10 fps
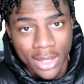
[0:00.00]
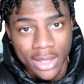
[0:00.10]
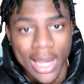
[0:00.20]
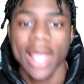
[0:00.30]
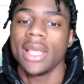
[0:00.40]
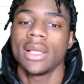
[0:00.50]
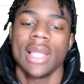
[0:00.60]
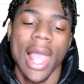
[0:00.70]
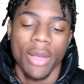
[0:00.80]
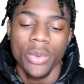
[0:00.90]
Like,
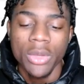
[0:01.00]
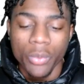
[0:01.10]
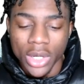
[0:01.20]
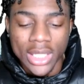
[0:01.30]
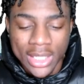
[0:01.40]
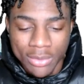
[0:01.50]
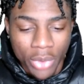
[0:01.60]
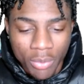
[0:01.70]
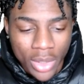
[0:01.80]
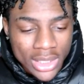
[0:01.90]
like we really,
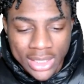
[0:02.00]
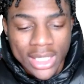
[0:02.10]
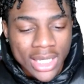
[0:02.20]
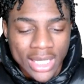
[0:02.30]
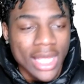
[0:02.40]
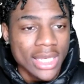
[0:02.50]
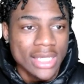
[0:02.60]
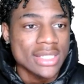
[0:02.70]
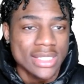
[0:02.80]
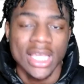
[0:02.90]
we really looking at
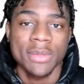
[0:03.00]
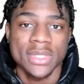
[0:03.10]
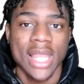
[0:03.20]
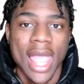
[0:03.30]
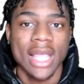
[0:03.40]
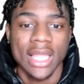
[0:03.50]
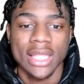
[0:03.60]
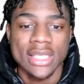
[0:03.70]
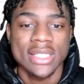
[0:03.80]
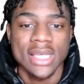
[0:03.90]
these teams and acting
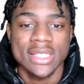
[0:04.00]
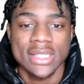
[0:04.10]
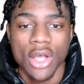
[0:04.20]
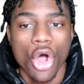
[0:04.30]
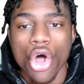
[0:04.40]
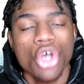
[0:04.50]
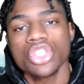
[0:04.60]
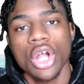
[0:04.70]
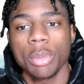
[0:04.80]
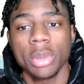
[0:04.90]
like these niggas is all
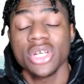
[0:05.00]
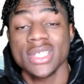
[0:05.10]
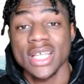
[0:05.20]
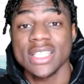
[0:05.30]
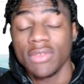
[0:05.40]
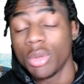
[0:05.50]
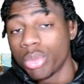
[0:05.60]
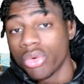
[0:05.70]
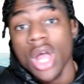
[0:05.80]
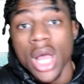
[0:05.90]
star players because of
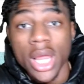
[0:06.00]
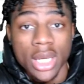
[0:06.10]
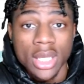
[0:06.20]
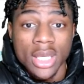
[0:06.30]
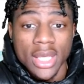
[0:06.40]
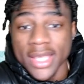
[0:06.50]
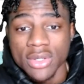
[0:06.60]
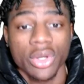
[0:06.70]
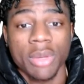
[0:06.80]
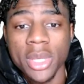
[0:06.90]
LeBron is
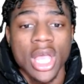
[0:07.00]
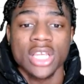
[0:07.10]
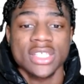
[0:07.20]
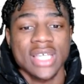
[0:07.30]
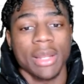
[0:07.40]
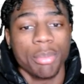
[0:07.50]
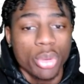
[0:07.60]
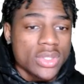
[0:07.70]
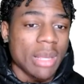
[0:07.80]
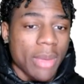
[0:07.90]
on them, and y'all just try to
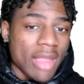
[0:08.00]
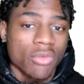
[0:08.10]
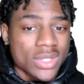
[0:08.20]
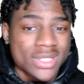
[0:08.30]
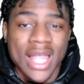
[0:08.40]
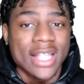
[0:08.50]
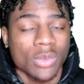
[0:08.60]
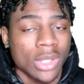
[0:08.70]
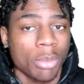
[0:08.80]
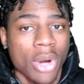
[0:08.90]
boost up everyone's stats
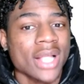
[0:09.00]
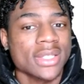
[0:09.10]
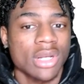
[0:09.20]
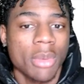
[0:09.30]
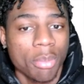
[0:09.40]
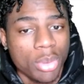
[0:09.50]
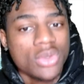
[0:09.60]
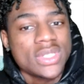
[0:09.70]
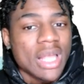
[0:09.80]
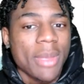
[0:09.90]
when LeBron's on them, and
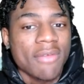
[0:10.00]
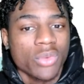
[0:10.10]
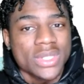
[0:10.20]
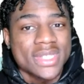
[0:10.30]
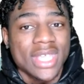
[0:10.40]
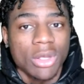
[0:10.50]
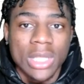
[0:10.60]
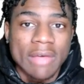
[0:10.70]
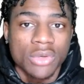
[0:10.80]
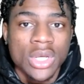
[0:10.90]
boost up everyone's skill
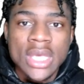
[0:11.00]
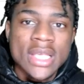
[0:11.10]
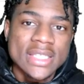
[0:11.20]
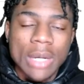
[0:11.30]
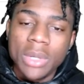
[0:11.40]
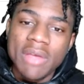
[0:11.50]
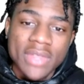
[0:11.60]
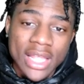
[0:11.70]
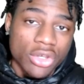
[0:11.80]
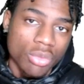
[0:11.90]
level. So whenever
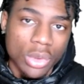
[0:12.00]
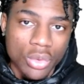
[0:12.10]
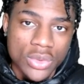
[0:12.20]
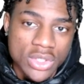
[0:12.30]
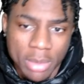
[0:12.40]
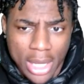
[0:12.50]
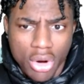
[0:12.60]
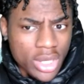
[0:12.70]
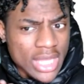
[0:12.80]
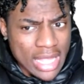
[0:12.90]
they do lose, you're like,
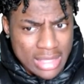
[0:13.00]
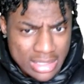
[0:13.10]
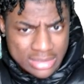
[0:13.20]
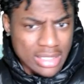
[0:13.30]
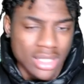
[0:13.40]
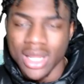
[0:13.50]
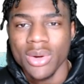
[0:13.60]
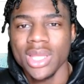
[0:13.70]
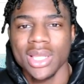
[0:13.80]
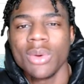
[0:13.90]
oh, he got this, this. No,
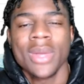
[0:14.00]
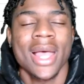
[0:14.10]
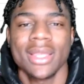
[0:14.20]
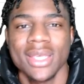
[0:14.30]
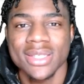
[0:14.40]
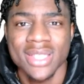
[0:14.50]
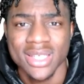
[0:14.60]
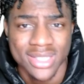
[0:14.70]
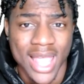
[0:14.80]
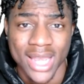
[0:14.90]
he don't got this,
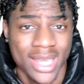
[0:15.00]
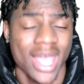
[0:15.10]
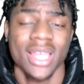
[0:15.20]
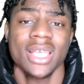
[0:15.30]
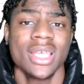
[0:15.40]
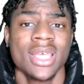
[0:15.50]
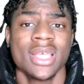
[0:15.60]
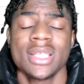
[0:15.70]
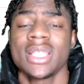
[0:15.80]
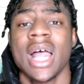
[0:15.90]
this, that, and that, nigga.
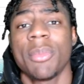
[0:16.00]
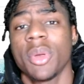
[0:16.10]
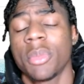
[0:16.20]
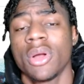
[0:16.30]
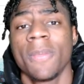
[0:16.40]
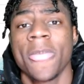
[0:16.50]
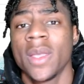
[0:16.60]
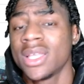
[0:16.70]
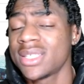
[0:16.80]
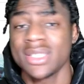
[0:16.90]
Stop it, bro.
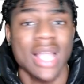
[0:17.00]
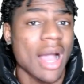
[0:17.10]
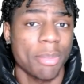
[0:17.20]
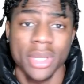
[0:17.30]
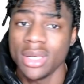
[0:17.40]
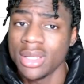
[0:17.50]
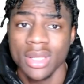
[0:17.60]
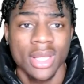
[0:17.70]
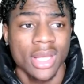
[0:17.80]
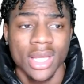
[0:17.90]
Stop it.
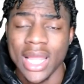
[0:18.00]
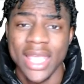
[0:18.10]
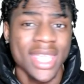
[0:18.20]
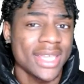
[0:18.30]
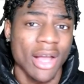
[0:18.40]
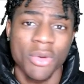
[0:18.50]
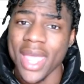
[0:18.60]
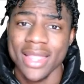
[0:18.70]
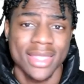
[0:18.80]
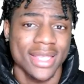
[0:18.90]
Like he don't
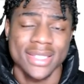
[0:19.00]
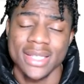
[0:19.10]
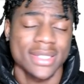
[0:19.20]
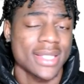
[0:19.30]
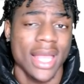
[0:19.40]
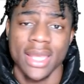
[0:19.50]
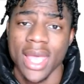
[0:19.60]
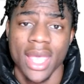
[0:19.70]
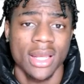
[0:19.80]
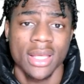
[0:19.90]
got this, this, that, and
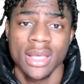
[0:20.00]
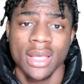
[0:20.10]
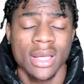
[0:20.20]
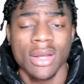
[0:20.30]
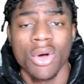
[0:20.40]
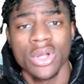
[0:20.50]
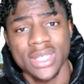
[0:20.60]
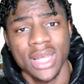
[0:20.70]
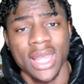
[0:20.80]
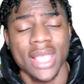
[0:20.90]
that. On
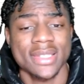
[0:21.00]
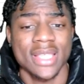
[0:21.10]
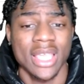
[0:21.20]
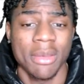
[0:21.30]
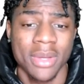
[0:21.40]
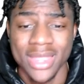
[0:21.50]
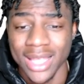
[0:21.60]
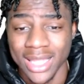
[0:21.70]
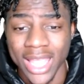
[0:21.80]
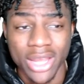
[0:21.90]
to the next team,
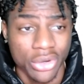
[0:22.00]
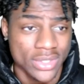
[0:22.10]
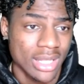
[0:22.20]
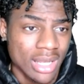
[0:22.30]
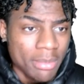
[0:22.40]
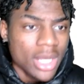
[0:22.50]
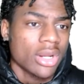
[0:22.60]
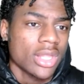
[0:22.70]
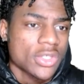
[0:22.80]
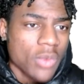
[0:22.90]
the Lakers. Let me go
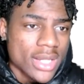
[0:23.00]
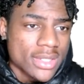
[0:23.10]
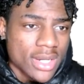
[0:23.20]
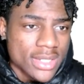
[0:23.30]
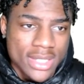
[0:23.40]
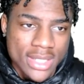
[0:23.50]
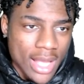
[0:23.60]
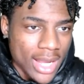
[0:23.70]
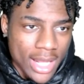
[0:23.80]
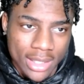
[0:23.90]
to this roster because because I got a